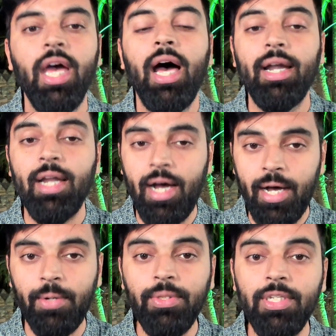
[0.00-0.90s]
and
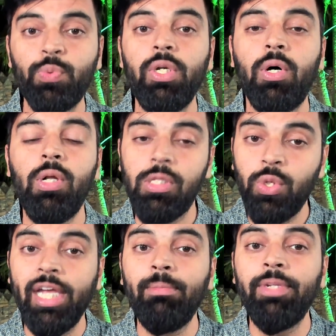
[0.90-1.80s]
how this will also
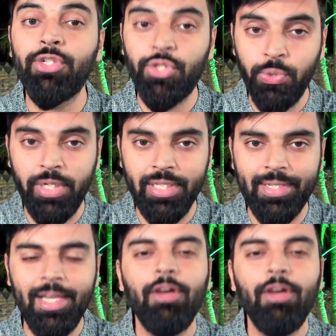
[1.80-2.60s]
help their students